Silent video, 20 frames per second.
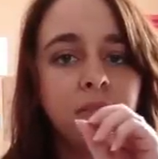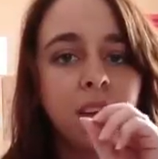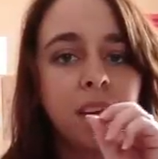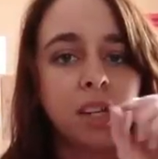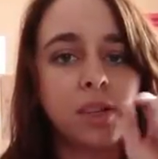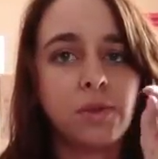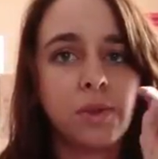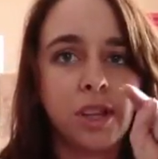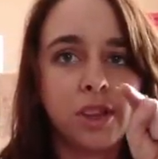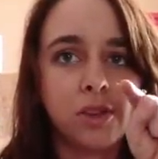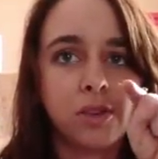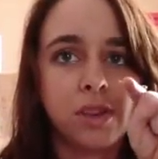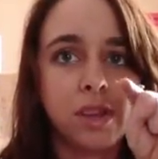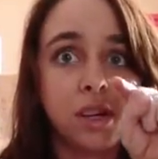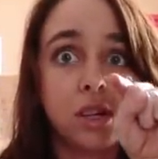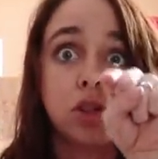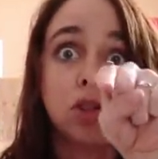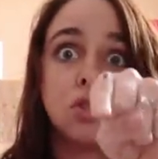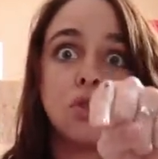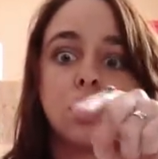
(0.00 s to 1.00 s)
effect rather
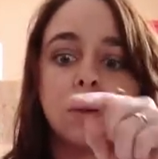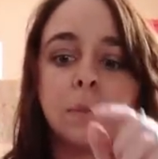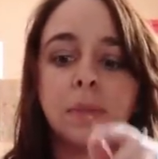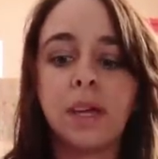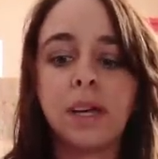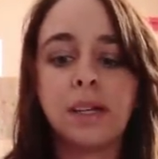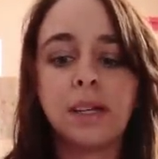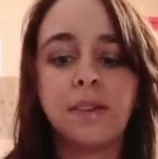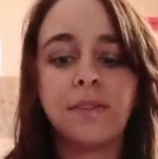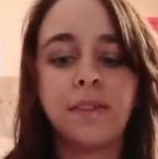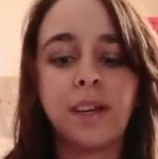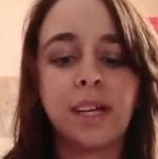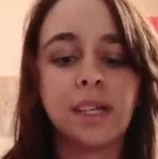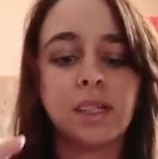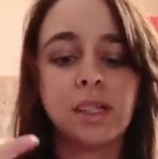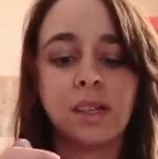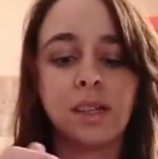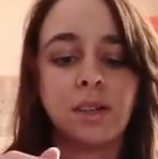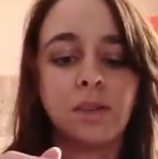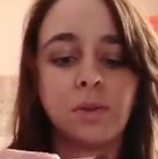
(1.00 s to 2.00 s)
than a streamline
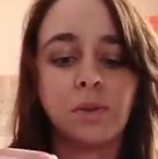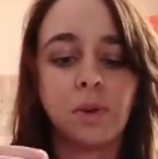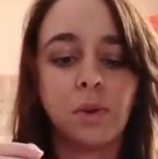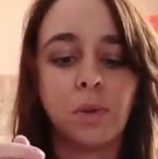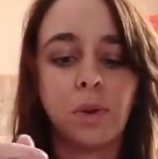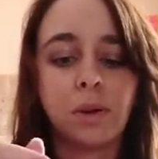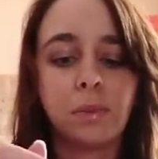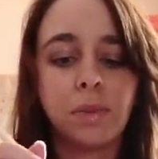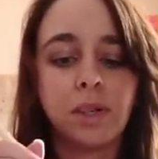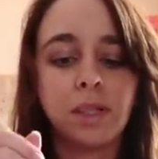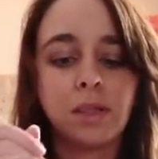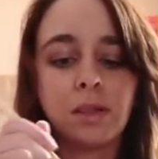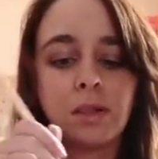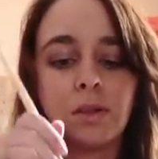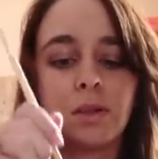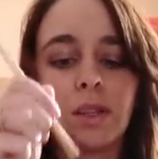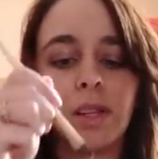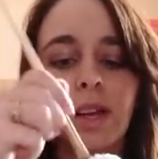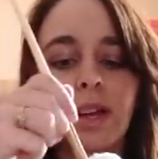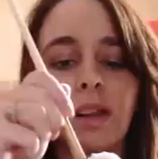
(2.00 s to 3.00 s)
effect. I don't know why mine's
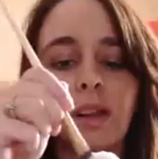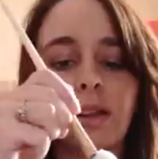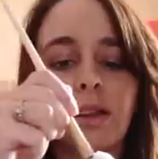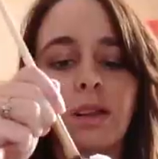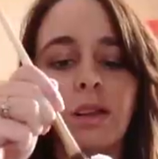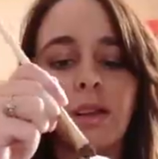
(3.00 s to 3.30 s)
doing that.